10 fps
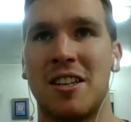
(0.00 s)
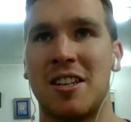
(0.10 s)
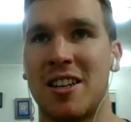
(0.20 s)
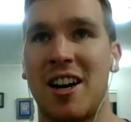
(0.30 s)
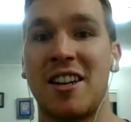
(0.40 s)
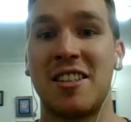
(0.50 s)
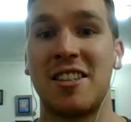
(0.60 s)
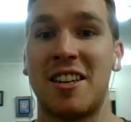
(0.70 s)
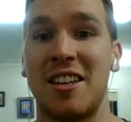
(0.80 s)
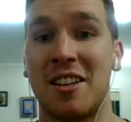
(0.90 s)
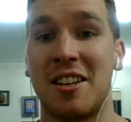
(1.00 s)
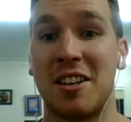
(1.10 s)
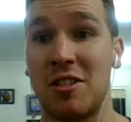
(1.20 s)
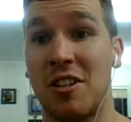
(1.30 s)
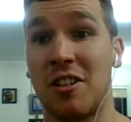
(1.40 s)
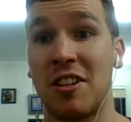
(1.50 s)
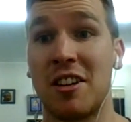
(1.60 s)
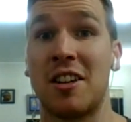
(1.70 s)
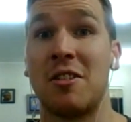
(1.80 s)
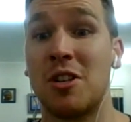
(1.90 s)
exciting and exotic and
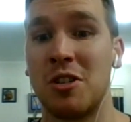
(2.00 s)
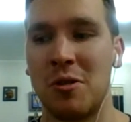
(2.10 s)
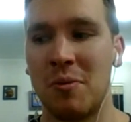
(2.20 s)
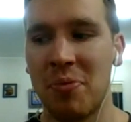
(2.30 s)
original.